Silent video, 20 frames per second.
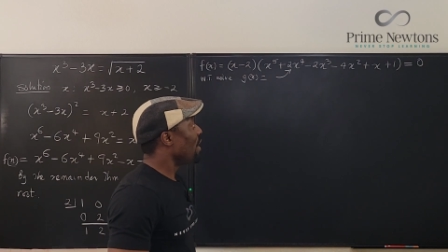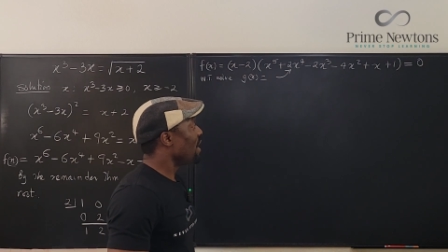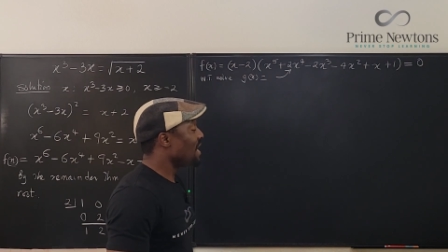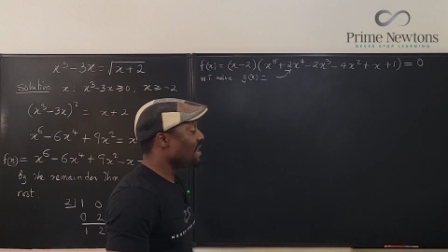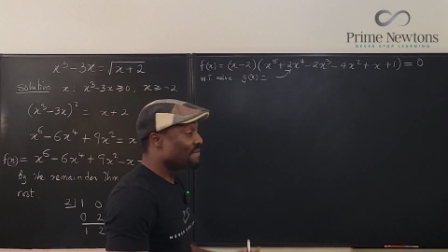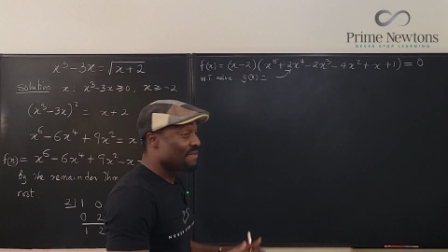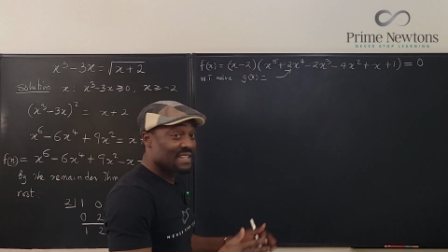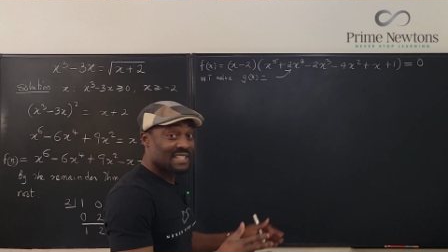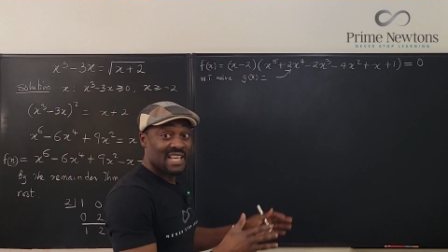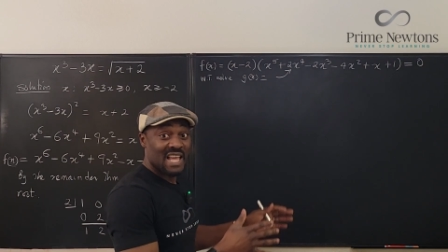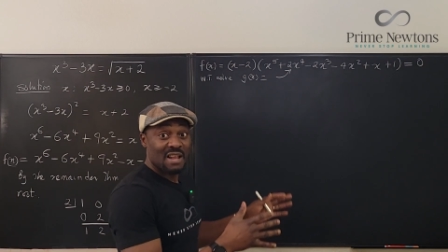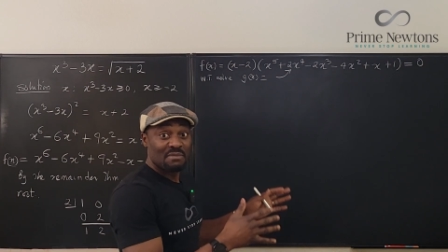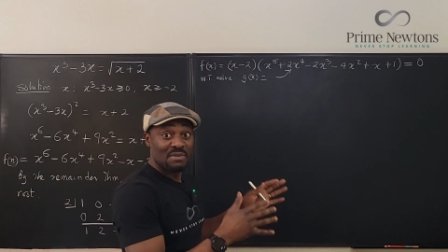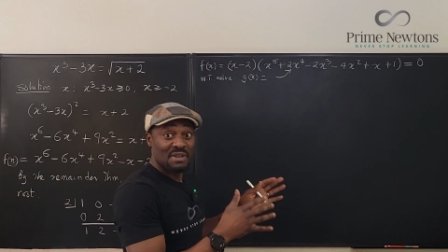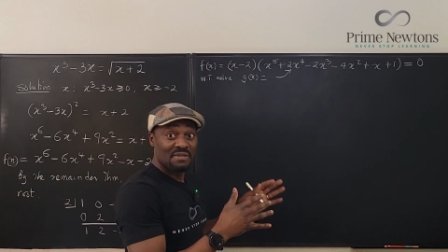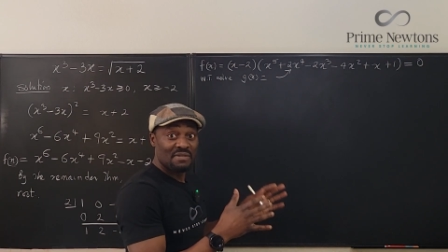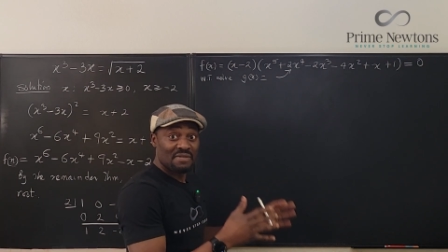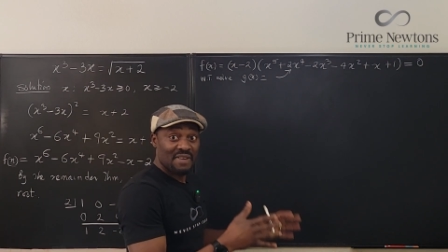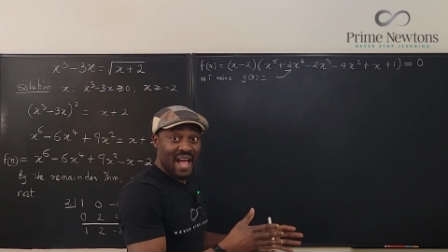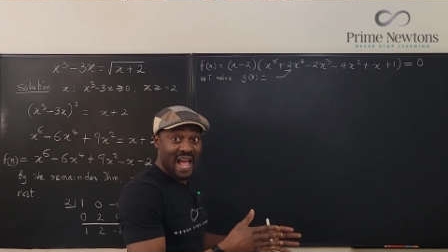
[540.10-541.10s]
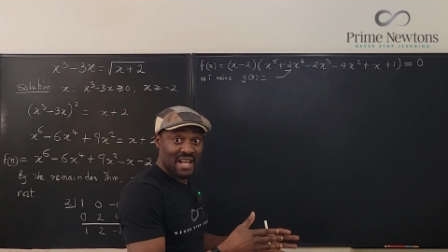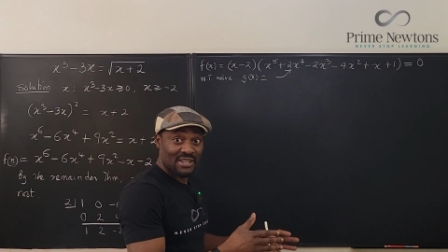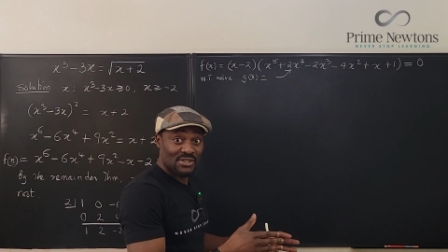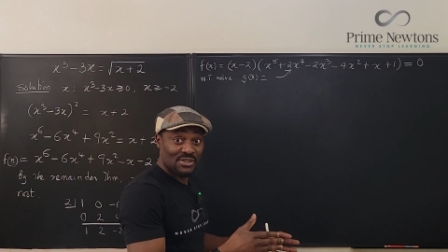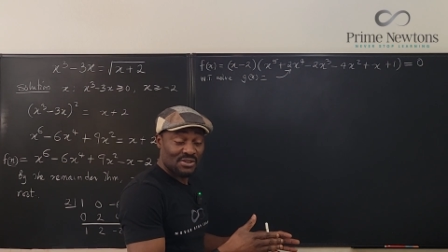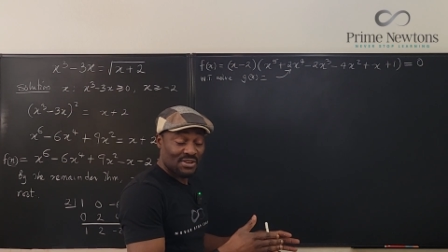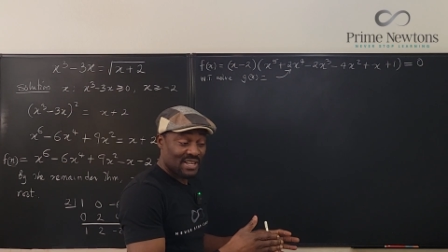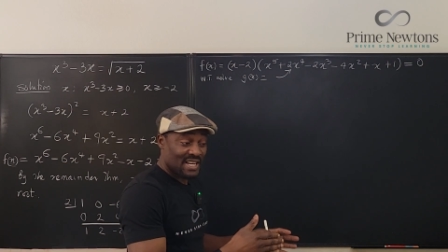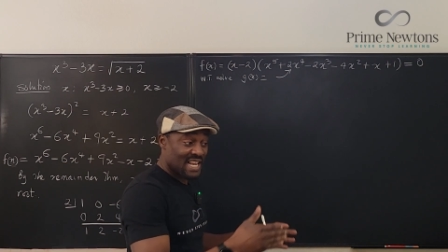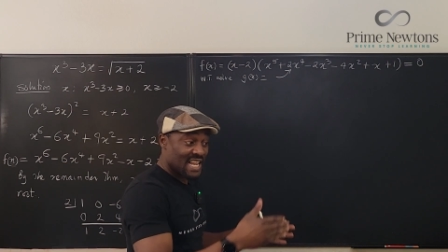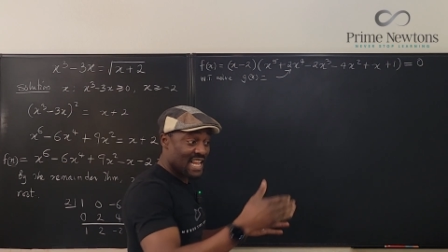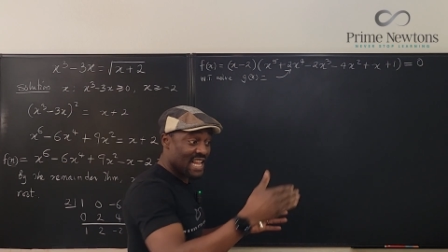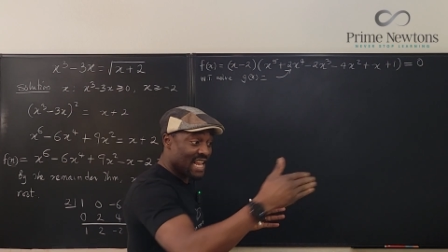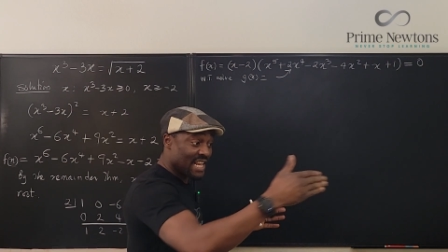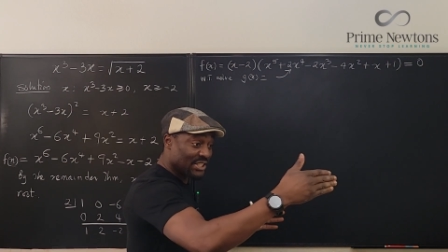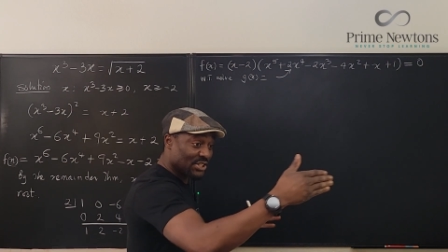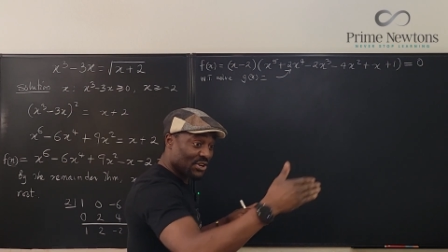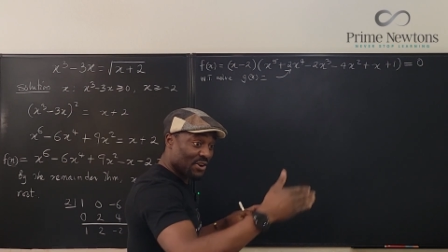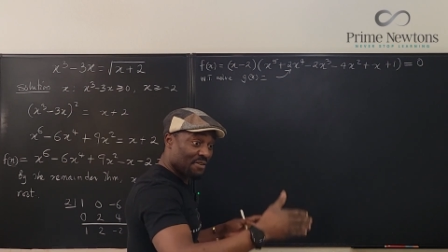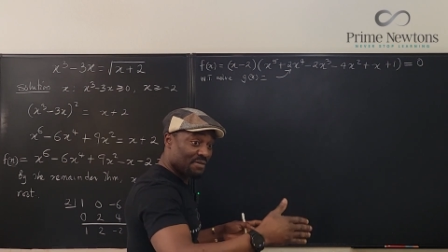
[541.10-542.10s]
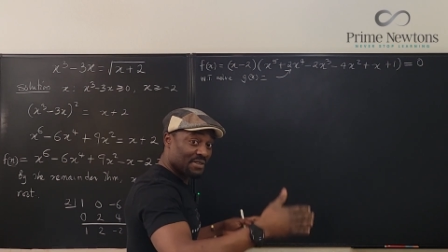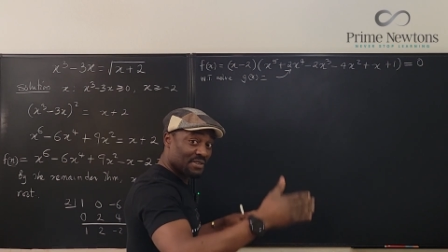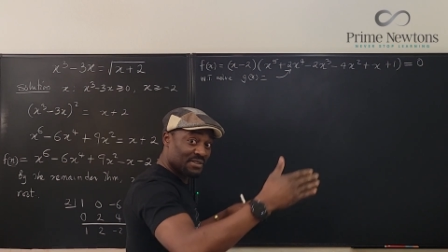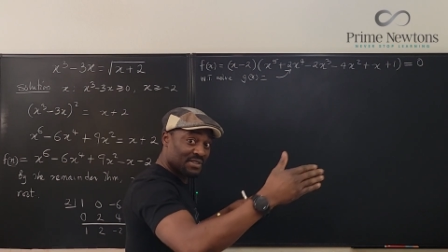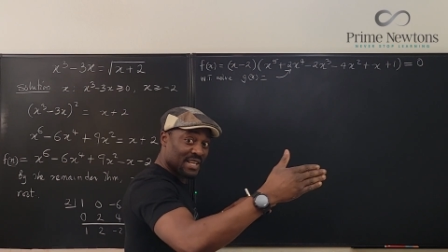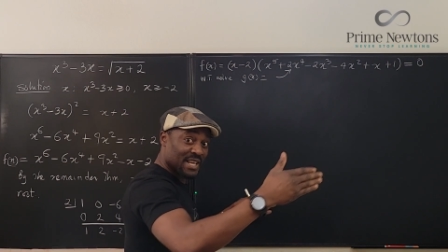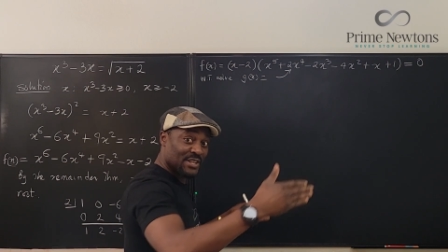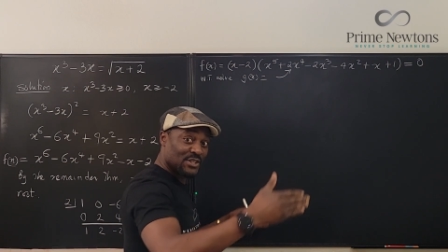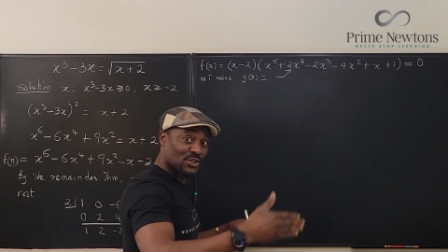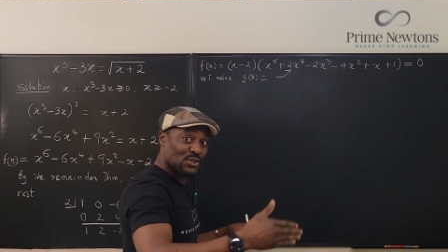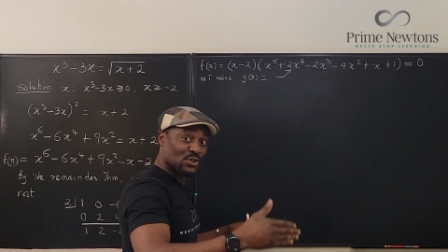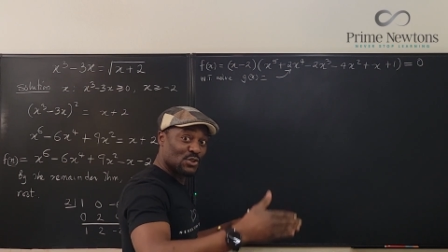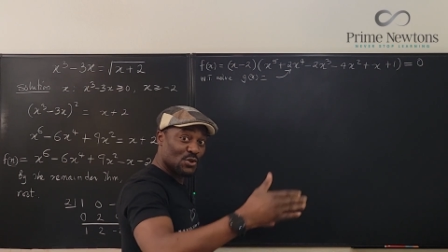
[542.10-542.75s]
if it can be factored, each of the things